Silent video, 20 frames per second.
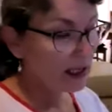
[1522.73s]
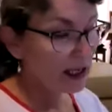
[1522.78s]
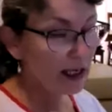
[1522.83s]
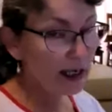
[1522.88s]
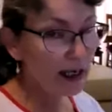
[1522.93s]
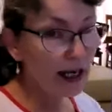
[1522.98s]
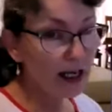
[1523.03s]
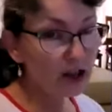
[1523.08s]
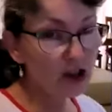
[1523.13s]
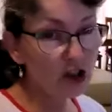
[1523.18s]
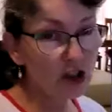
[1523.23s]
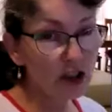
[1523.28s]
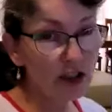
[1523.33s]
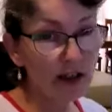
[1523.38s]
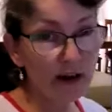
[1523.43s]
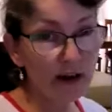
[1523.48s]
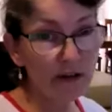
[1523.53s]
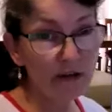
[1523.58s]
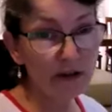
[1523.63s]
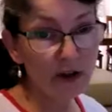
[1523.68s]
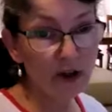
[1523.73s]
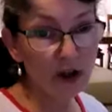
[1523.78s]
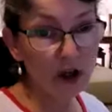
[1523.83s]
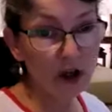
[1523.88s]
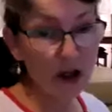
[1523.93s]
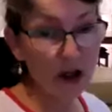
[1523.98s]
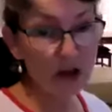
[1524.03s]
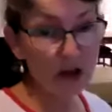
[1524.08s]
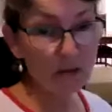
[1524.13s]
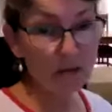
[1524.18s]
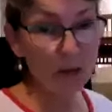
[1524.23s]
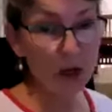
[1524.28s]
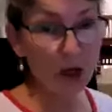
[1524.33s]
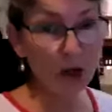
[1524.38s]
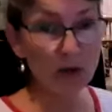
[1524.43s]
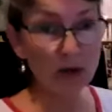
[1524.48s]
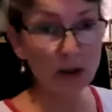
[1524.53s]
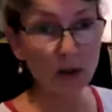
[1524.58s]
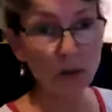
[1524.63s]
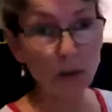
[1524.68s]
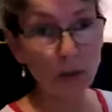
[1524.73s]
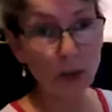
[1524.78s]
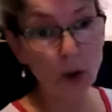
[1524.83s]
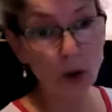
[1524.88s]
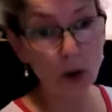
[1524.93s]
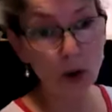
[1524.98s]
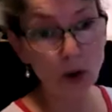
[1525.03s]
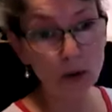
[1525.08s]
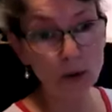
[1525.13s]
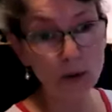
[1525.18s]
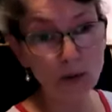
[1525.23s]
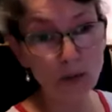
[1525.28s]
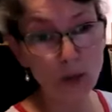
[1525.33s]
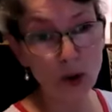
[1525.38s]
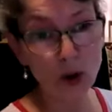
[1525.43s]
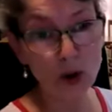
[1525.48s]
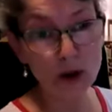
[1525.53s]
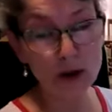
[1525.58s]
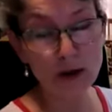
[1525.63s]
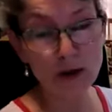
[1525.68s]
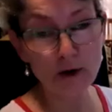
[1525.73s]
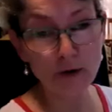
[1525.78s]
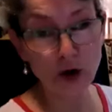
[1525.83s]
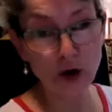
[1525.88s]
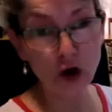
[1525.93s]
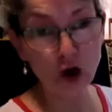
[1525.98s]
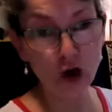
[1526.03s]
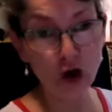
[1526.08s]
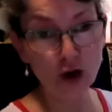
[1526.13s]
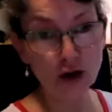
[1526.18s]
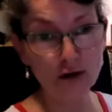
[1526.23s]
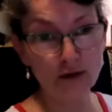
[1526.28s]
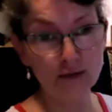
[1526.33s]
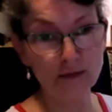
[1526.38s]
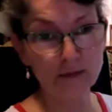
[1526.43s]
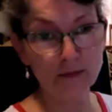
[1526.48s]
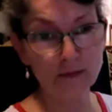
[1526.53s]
And actually, I've forgotten the most important point of all.